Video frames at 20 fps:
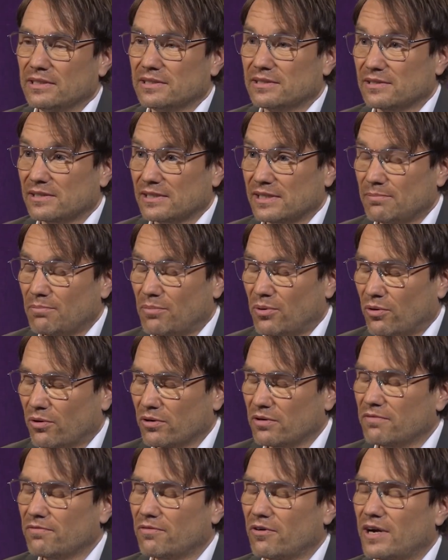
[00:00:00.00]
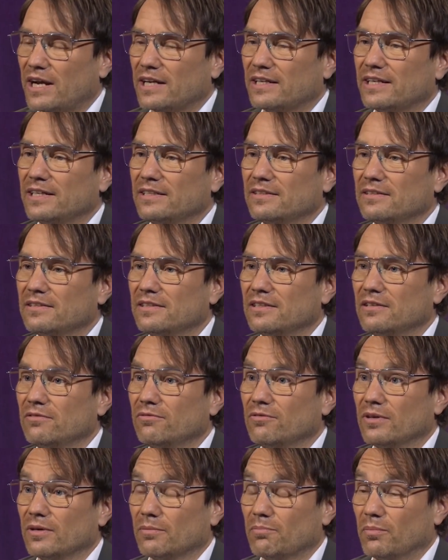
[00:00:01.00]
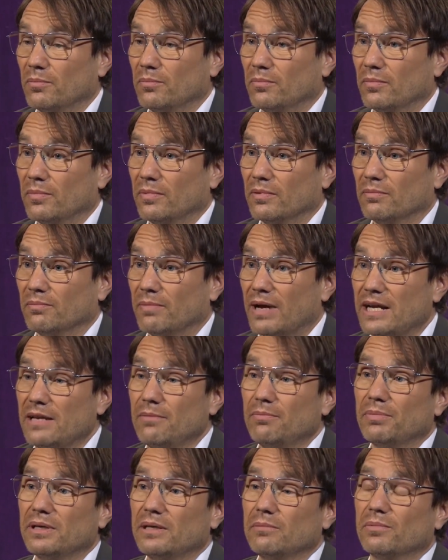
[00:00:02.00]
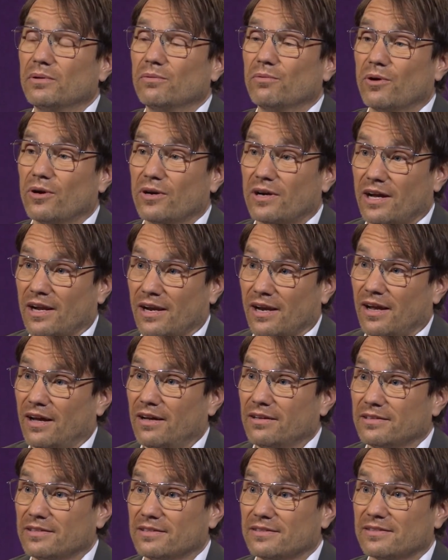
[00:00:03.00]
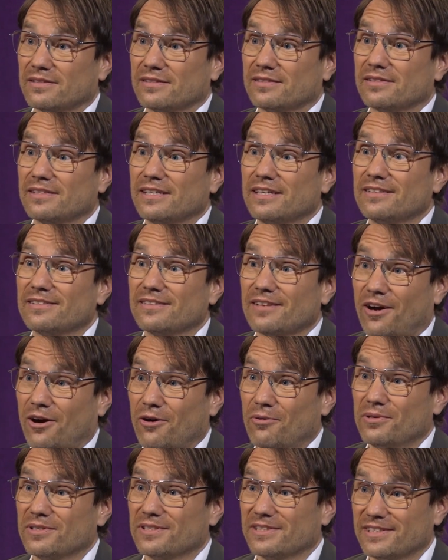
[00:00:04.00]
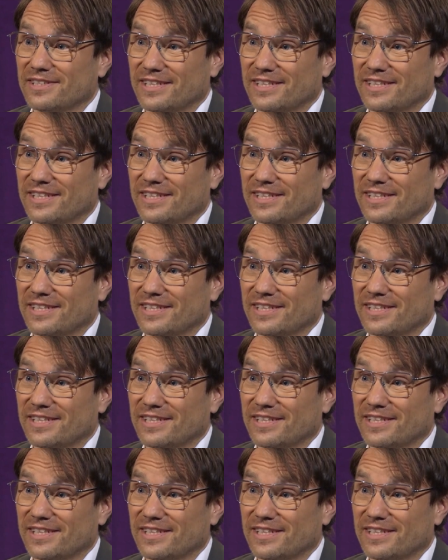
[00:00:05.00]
It's important for identity. Many people work a lot. It's 6 hours a